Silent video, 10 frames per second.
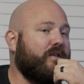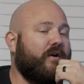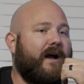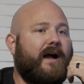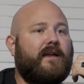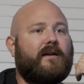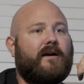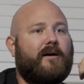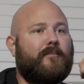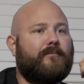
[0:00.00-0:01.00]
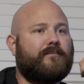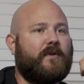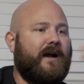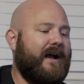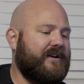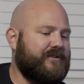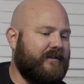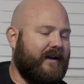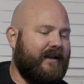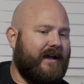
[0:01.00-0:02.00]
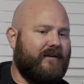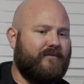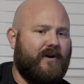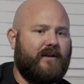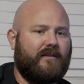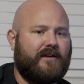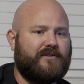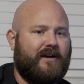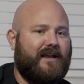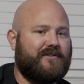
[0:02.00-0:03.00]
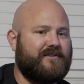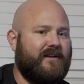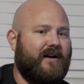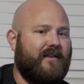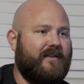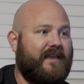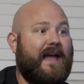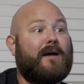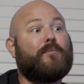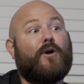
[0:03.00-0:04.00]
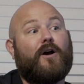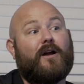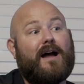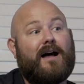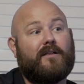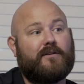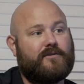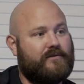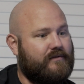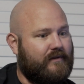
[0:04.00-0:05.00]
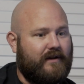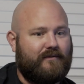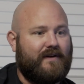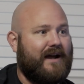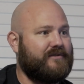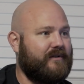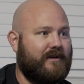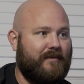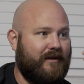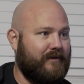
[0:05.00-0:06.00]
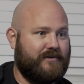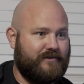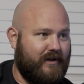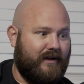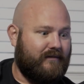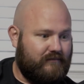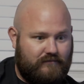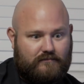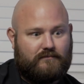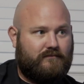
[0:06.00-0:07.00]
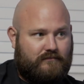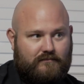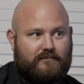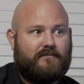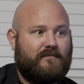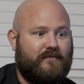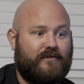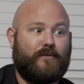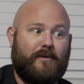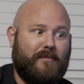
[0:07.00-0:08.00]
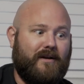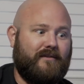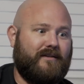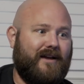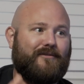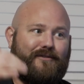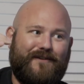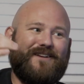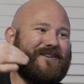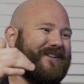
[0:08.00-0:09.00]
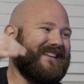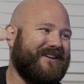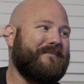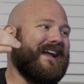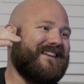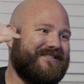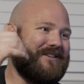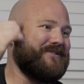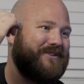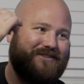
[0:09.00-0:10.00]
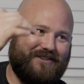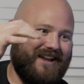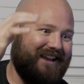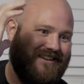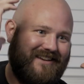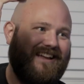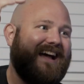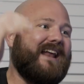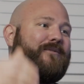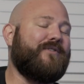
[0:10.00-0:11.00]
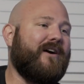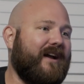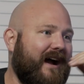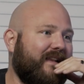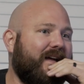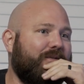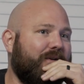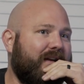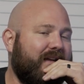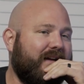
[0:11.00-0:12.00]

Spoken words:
look, I got invited last year. I now sit on the CAMBAR College Advisory Committee, which is like, it's where the money's at, right? Like they're making decisions like at a very high level, and